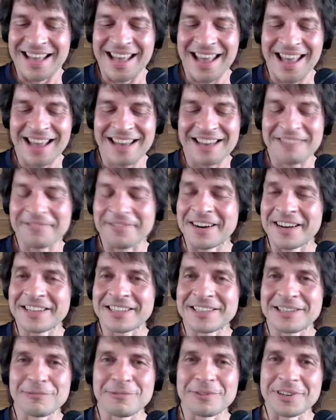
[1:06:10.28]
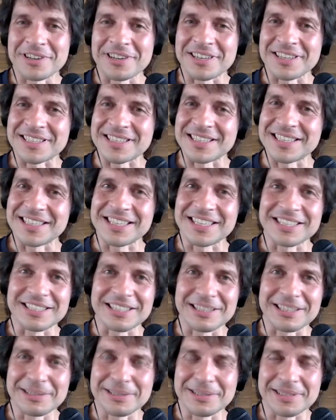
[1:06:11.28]
Any final words? Any
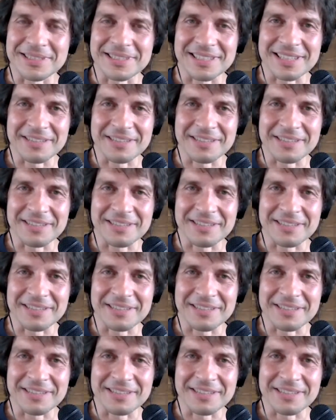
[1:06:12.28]
conclusions?